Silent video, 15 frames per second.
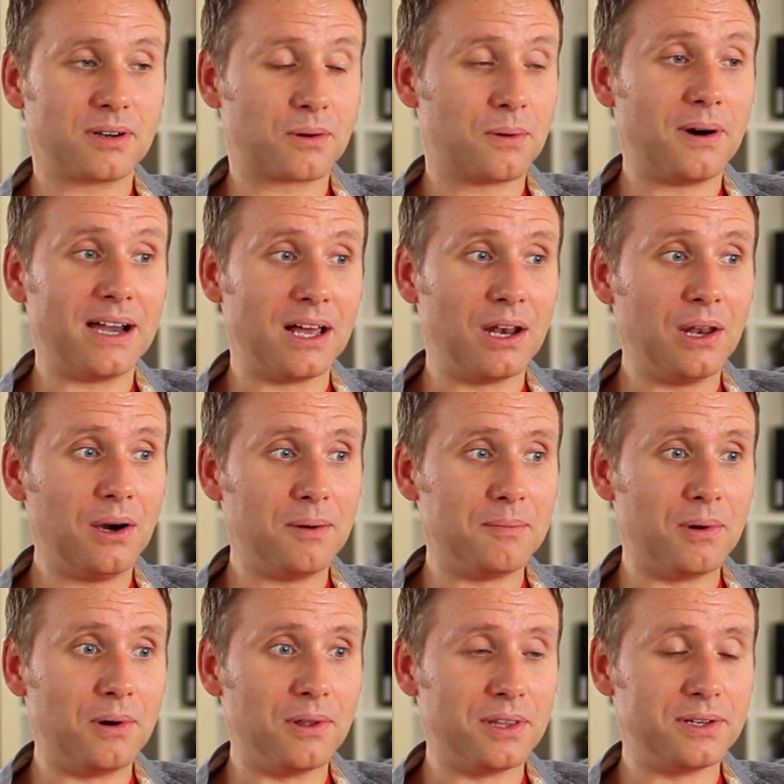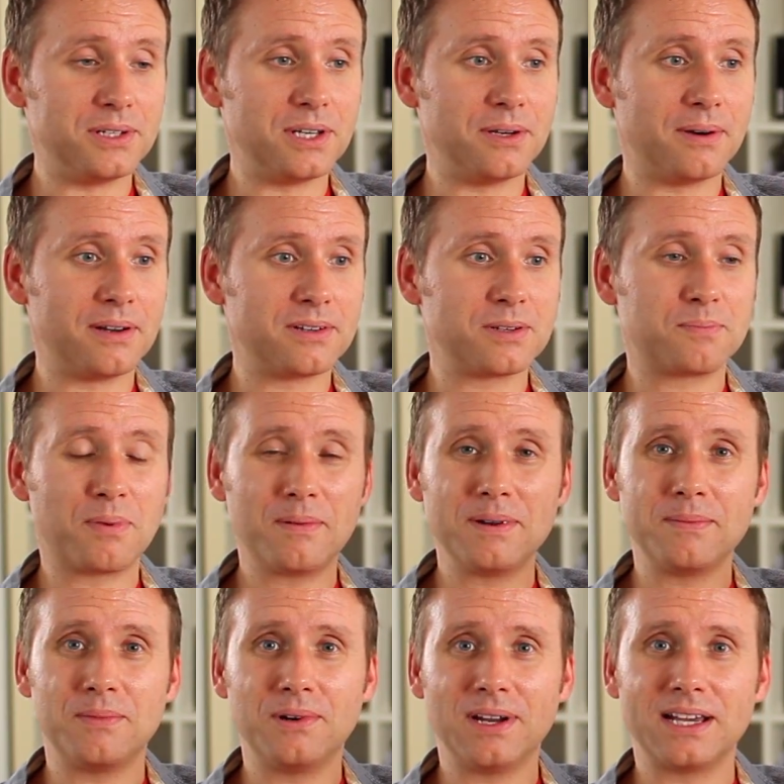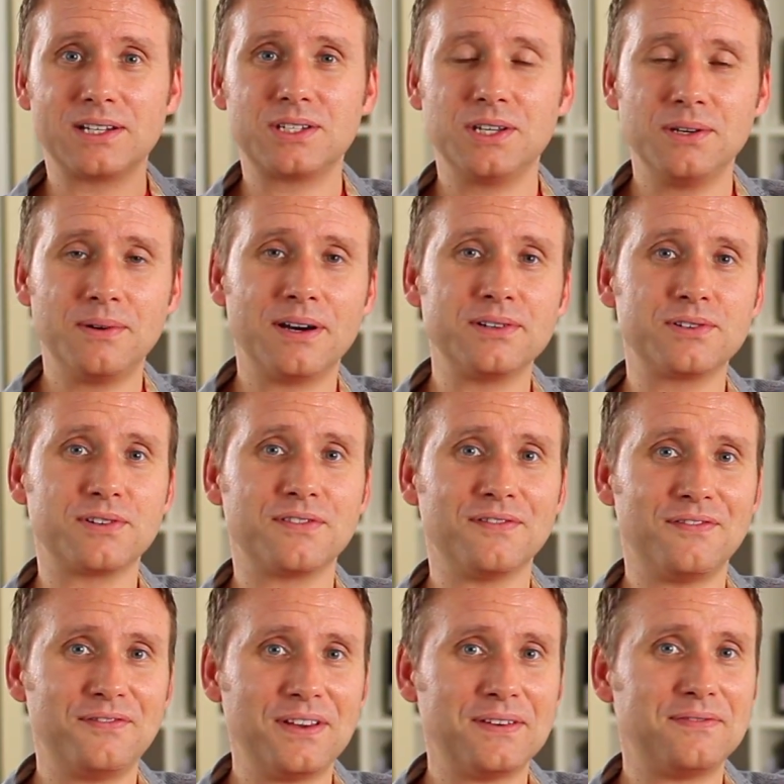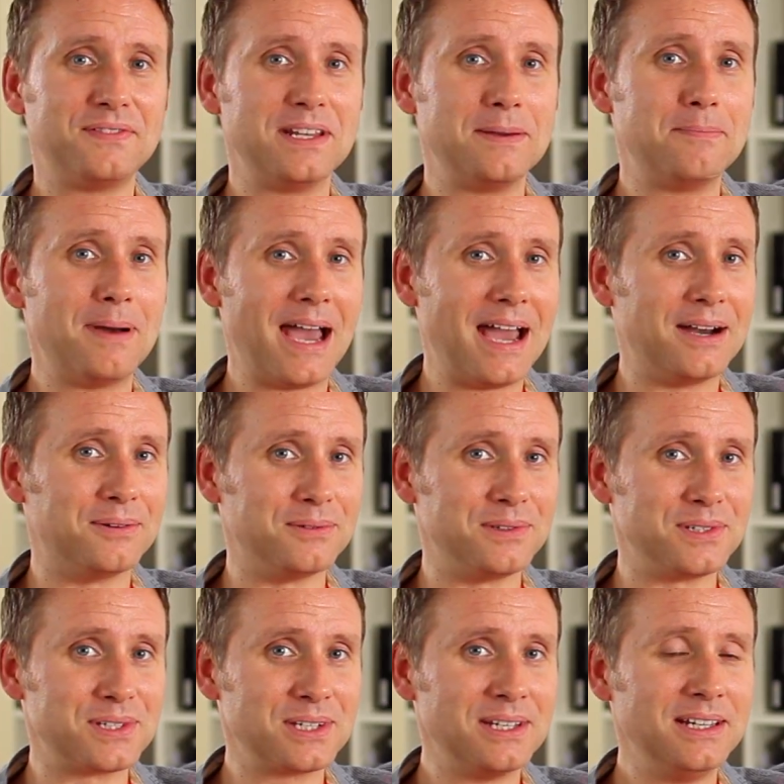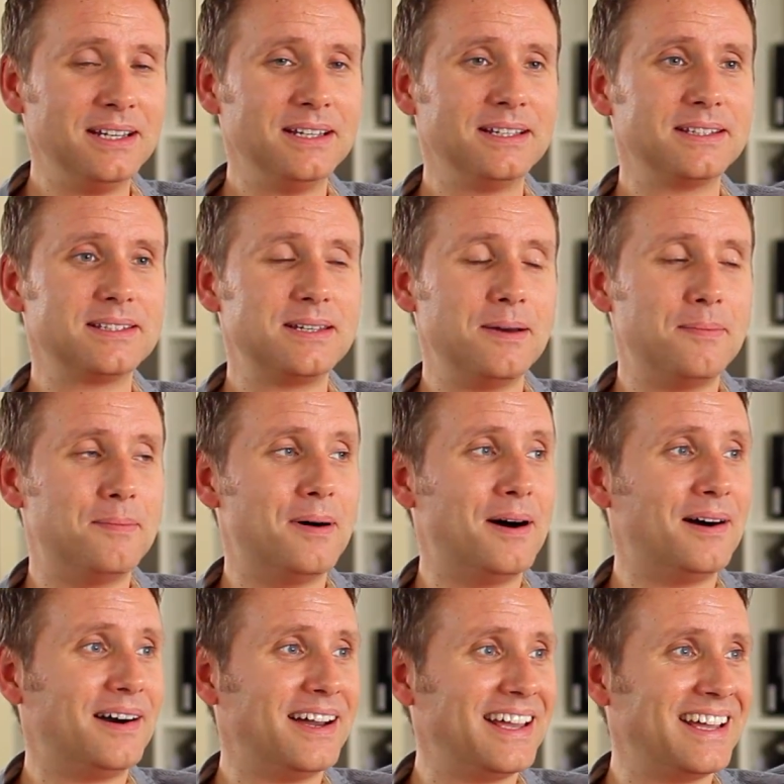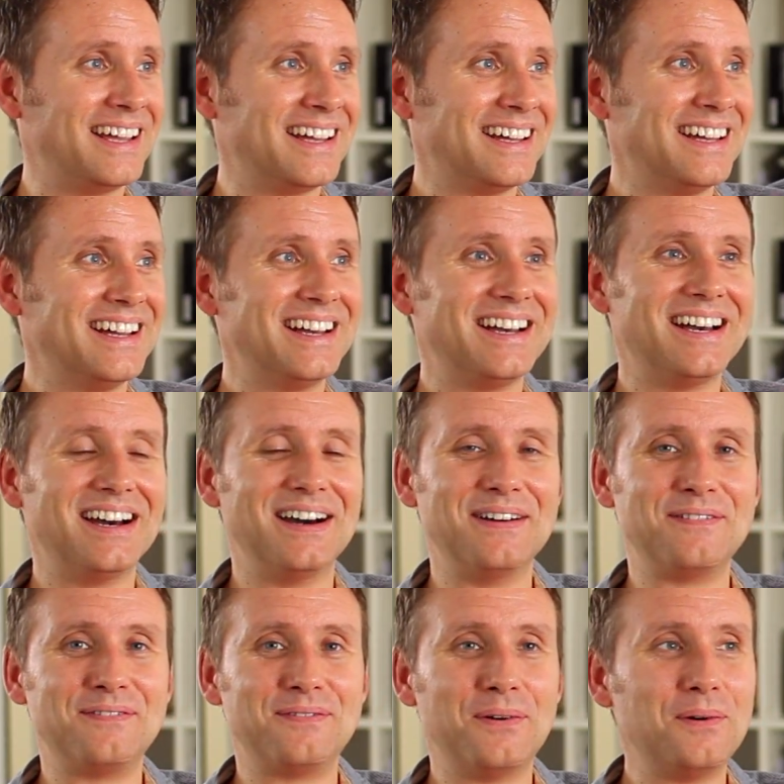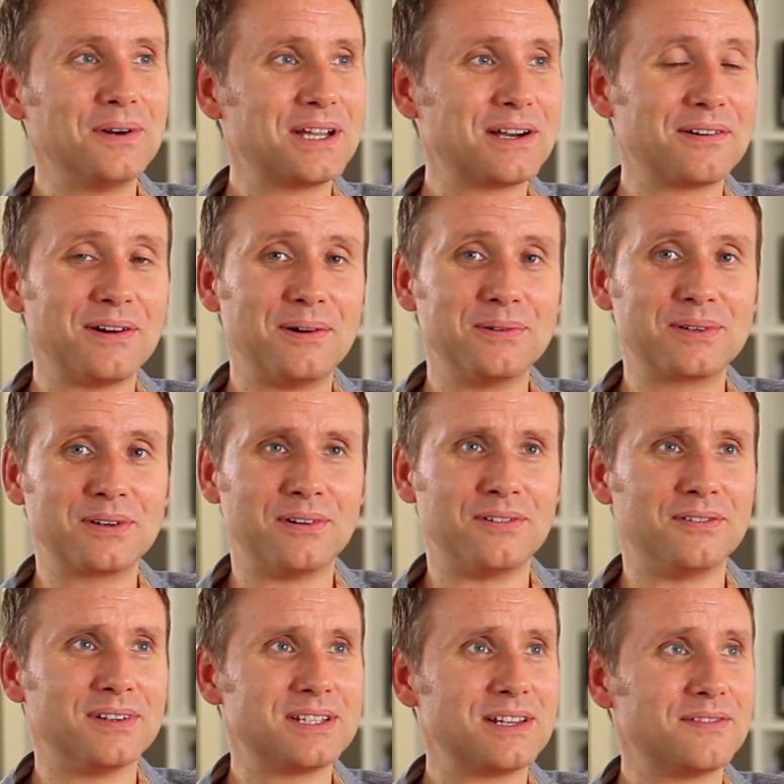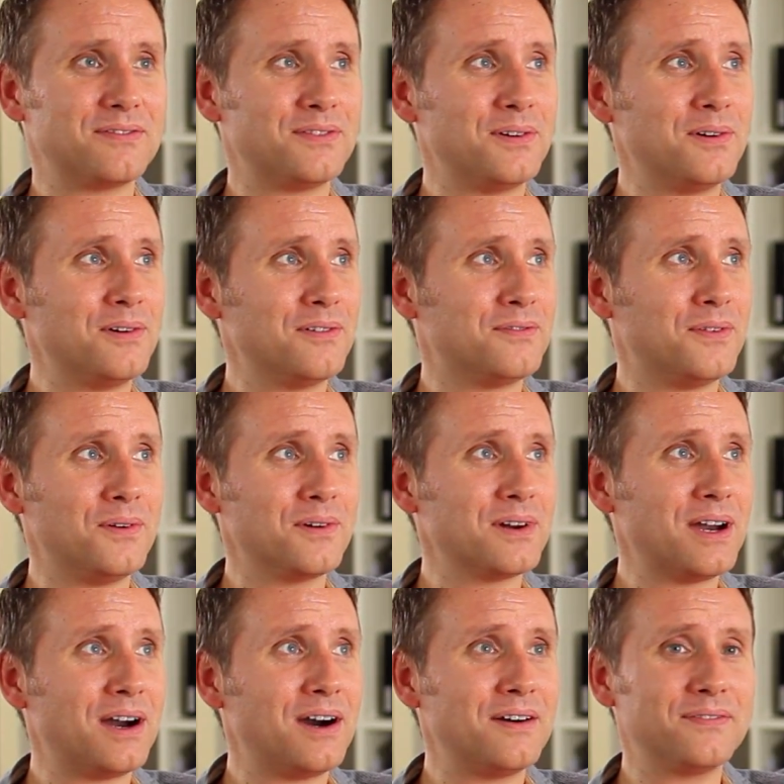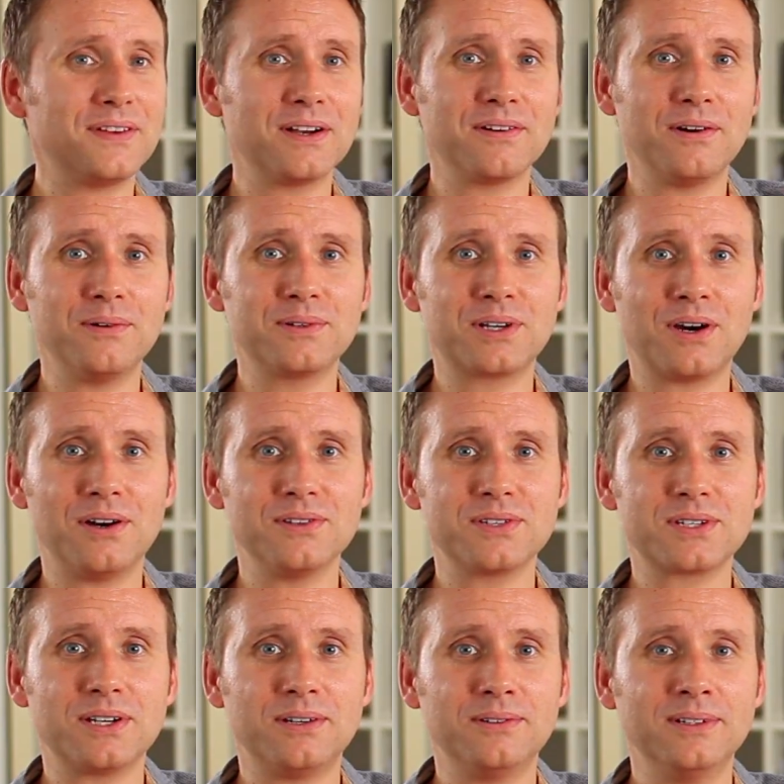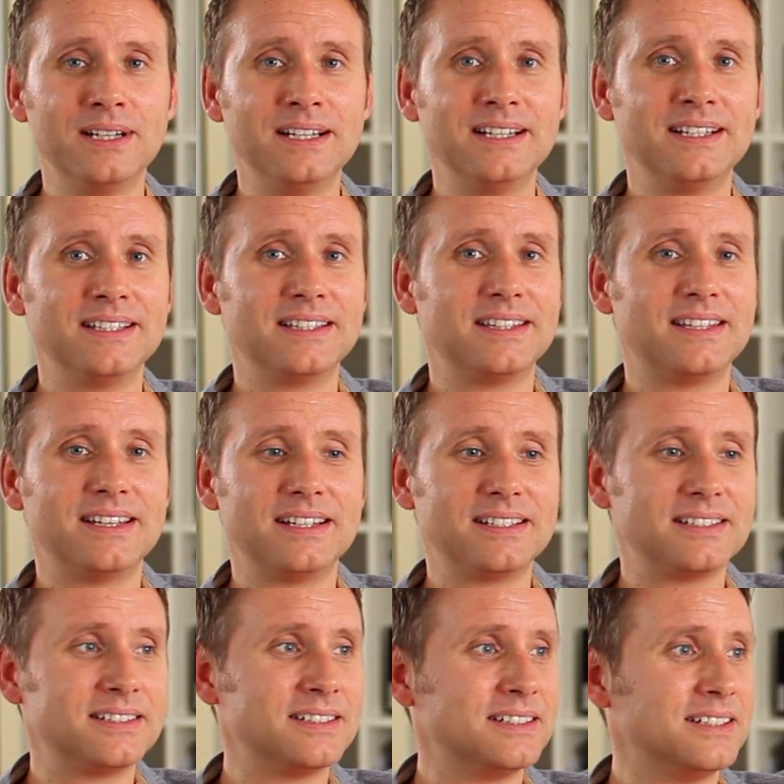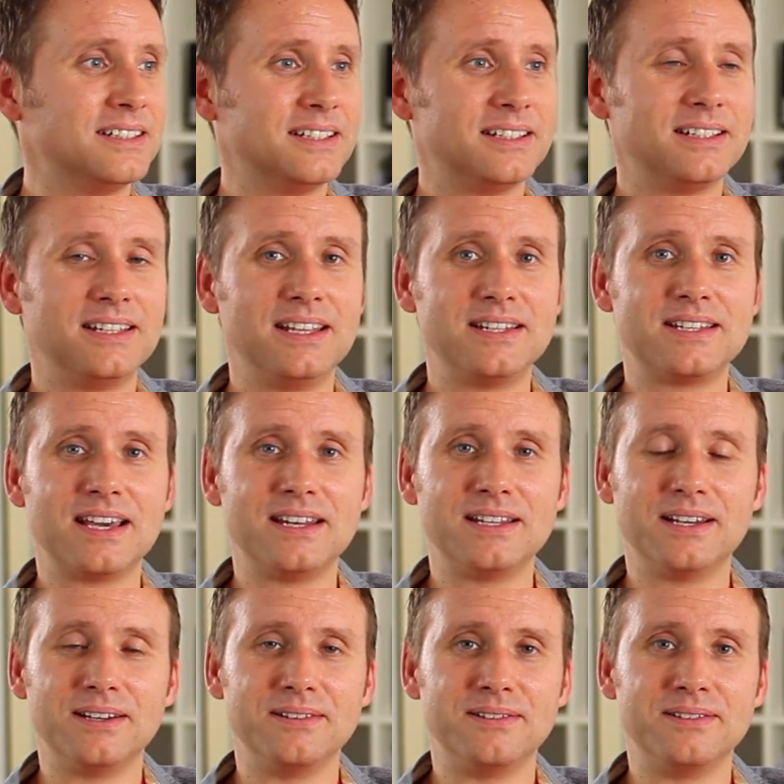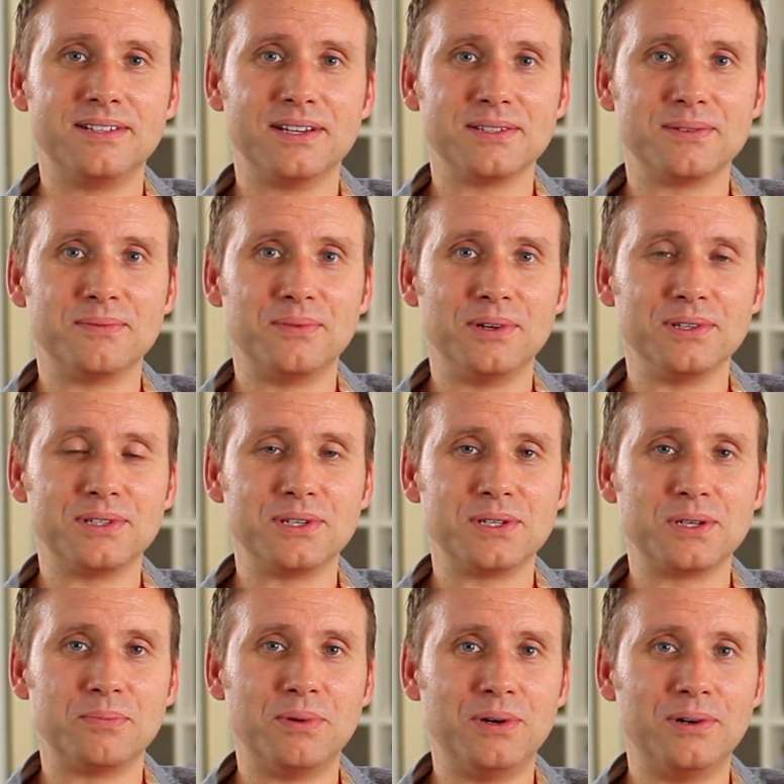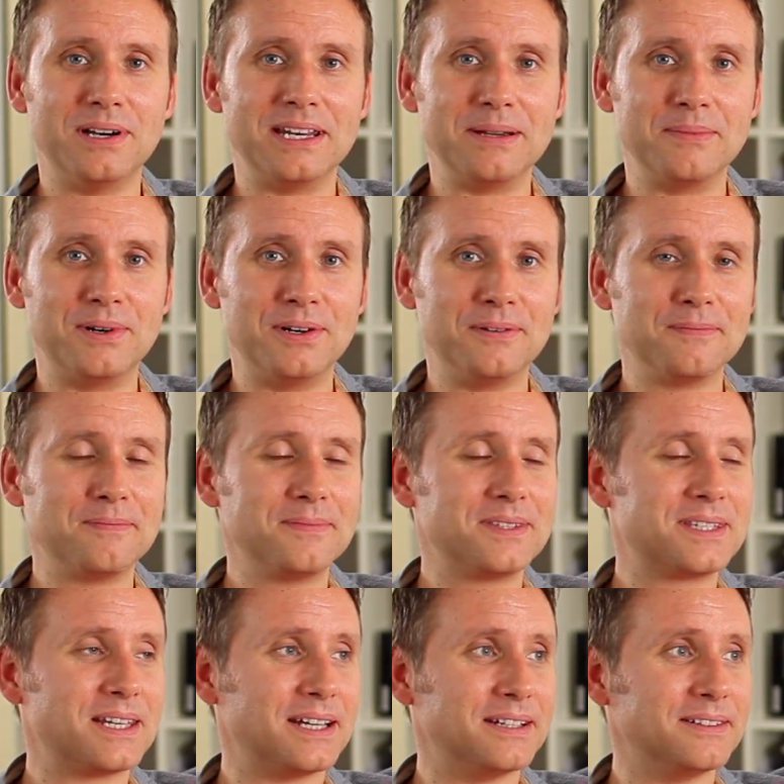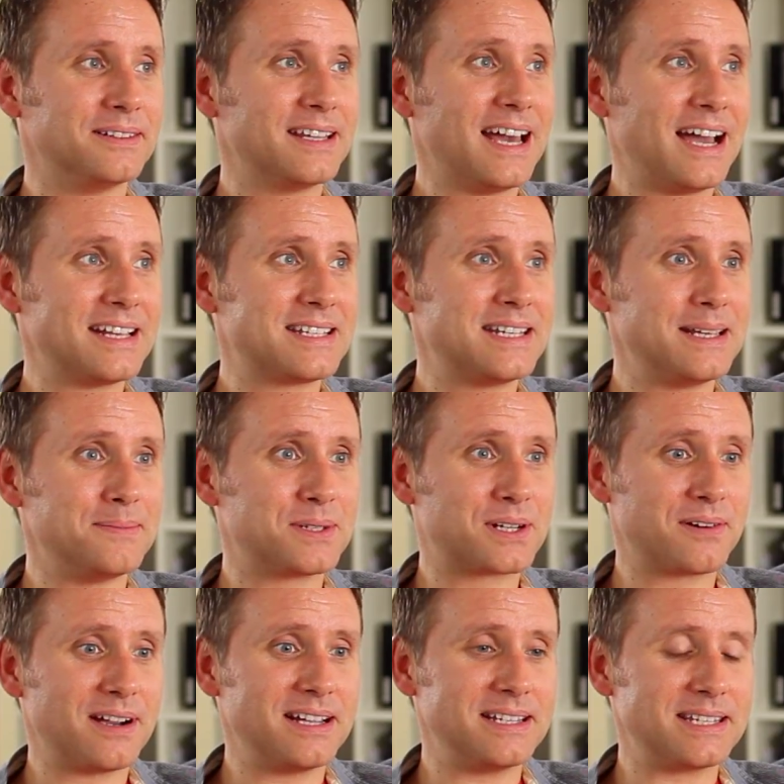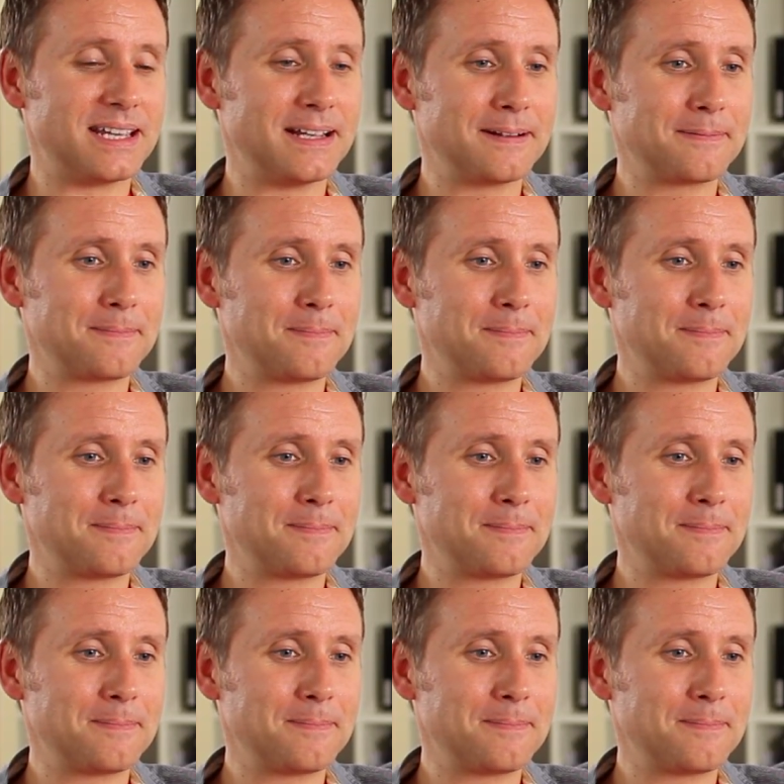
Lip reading: quite a lot more than 200, probably more like £250 to buy a 4-year-old, or is it 4.5-year-old console that Nintendo doesn't want to support anymore. So that seems crazy.